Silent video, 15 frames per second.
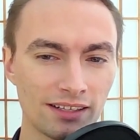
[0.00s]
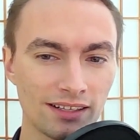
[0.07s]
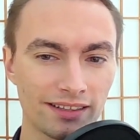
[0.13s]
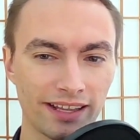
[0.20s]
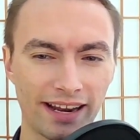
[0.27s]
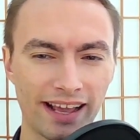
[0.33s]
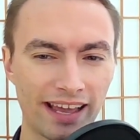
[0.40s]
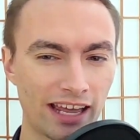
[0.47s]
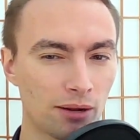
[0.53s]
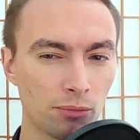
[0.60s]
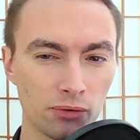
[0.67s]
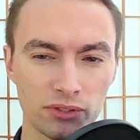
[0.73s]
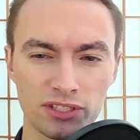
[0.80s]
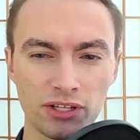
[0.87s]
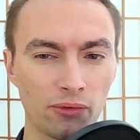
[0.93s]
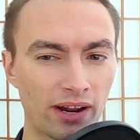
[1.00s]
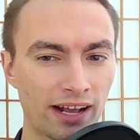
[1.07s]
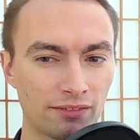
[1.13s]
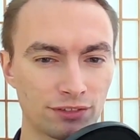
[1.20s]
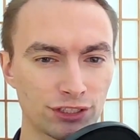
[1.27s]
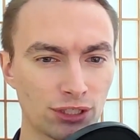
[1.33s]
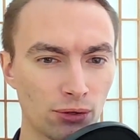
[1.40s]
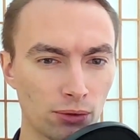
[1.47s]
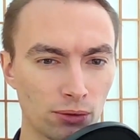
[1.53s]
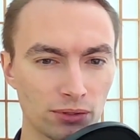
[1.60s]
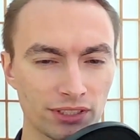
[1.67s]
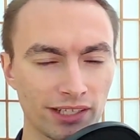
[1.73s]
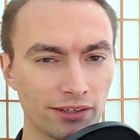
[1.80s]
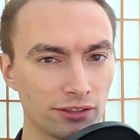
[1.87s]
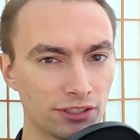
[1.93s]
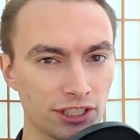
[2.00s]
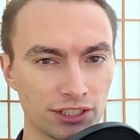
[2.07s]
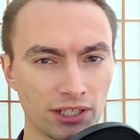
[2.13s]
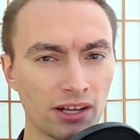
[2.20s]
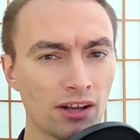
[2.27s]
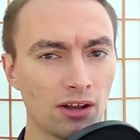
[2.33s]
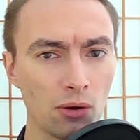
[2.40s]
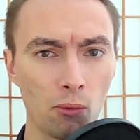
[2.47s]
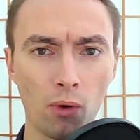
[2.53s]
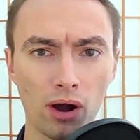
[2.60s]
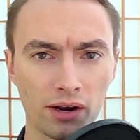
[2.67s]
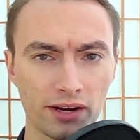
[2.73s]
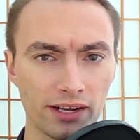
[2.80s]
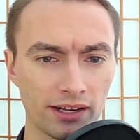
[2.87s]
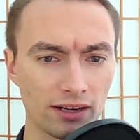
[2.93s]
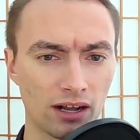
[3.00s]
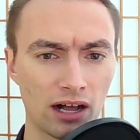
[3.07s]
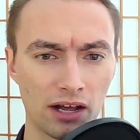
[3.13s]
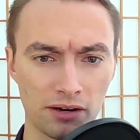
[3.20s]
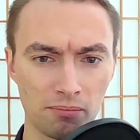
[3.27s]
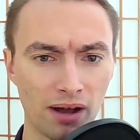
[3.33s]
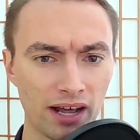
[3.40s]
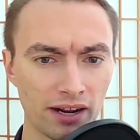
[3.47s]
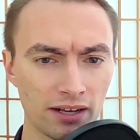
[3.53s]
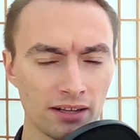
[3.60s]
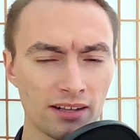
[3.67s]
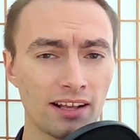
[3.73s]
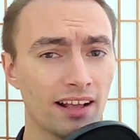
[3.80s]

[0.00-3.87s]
that animals don't have souls and are just walking automata,